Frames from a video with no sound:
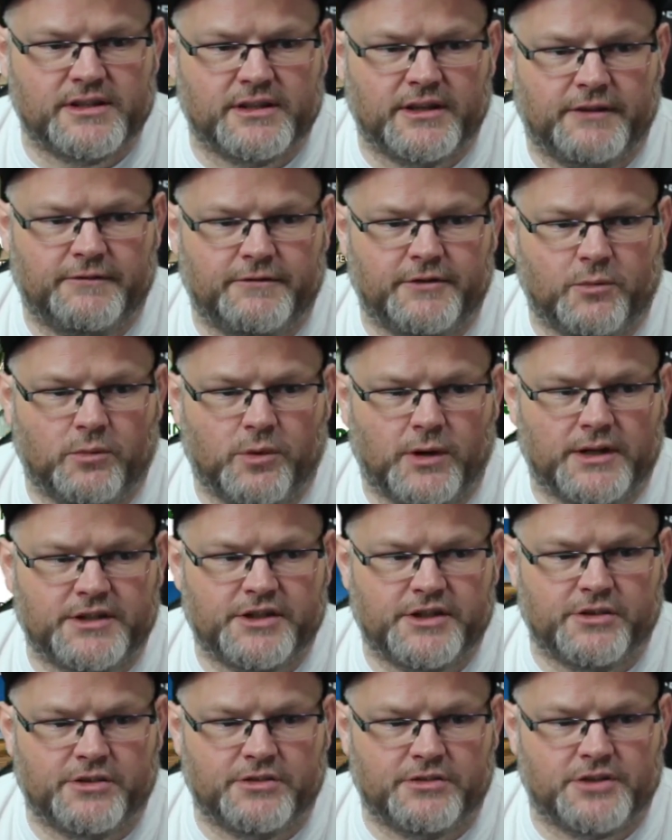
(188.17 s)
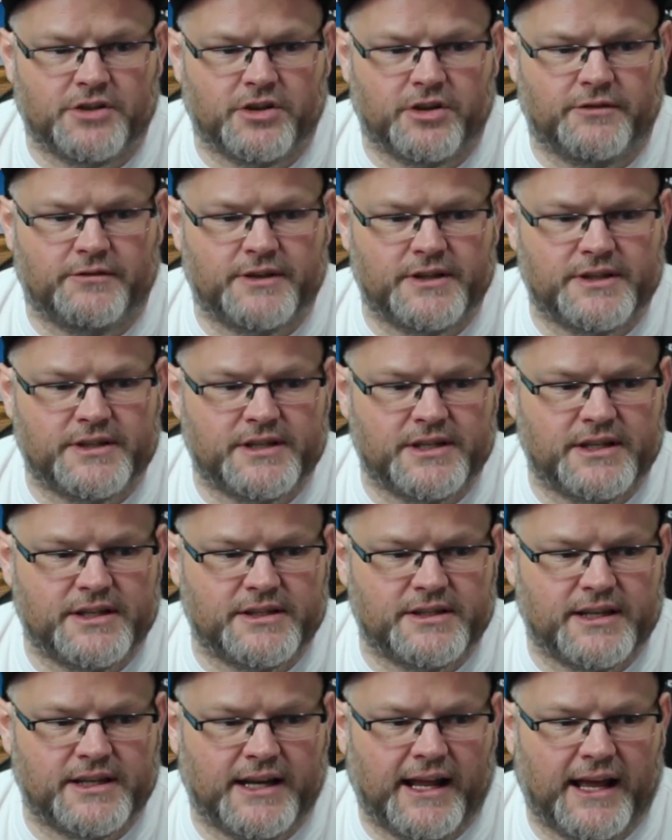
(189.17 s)
If you went to your services
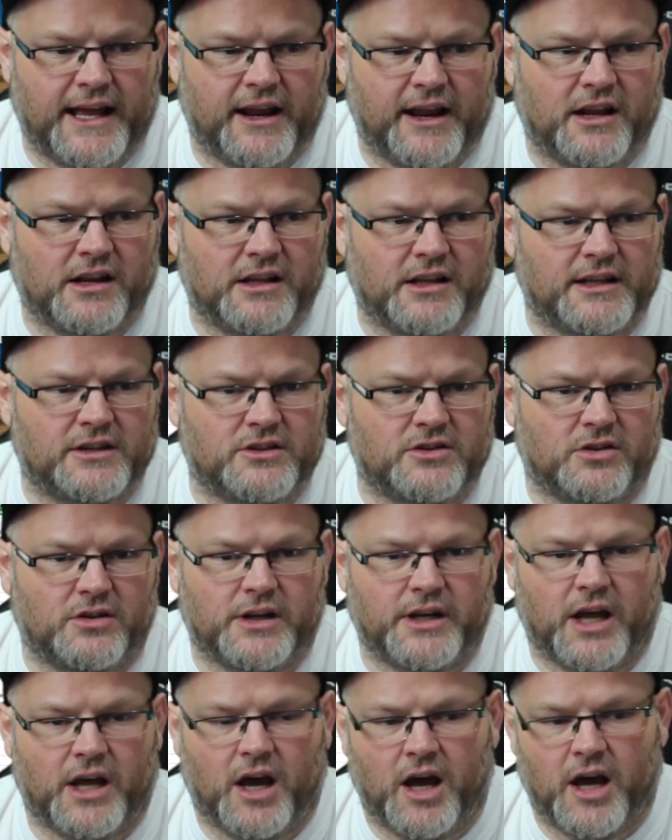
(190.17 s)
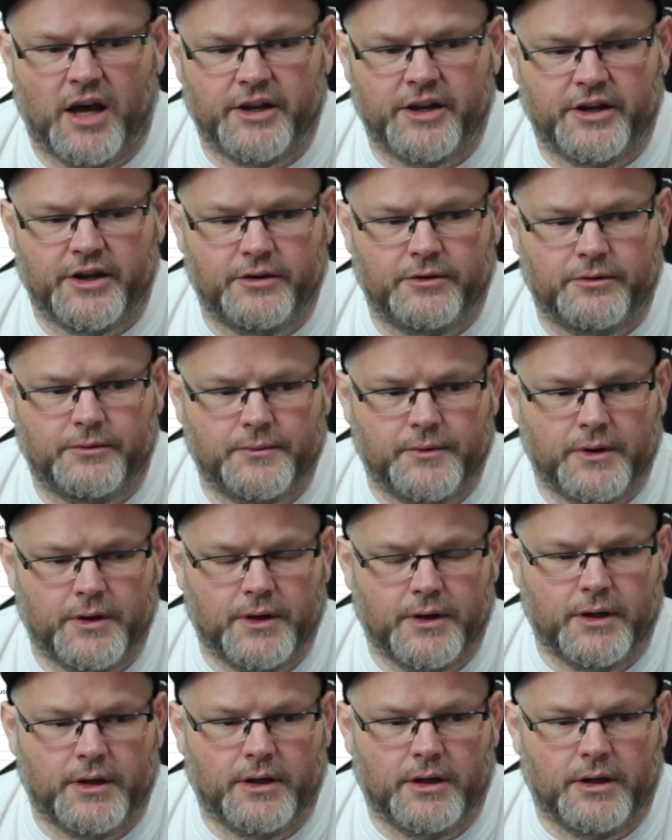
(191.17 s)
and I clicked on auto,
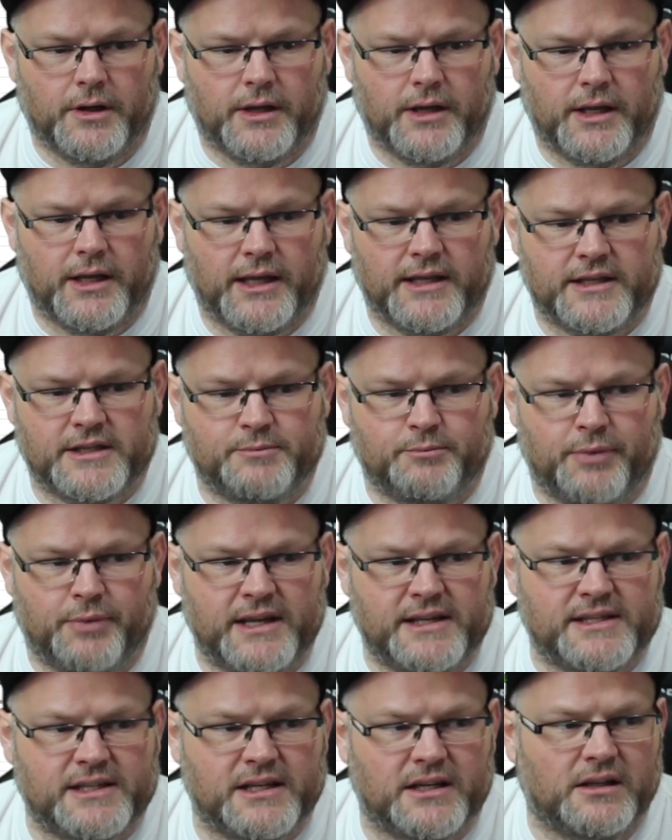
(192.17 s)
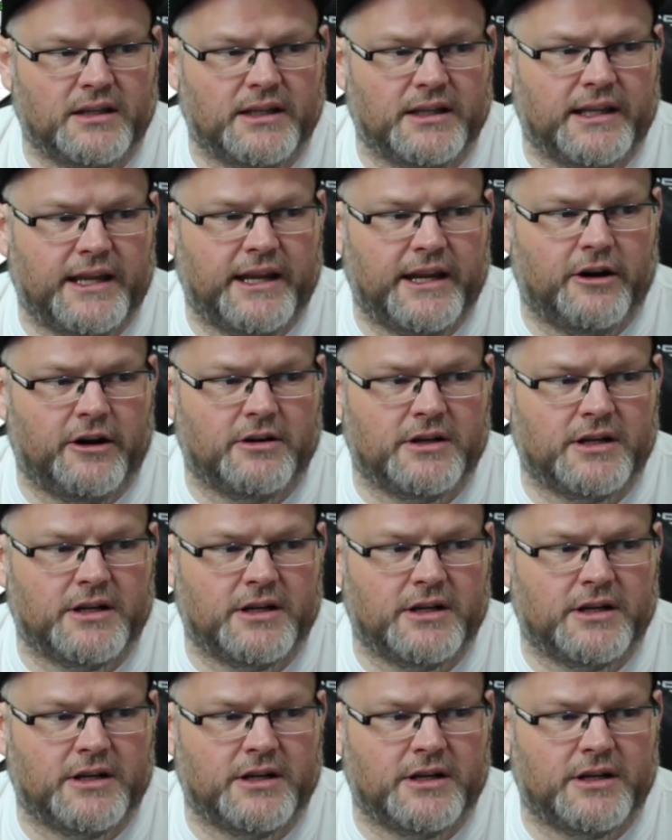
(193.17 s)
it's basically here to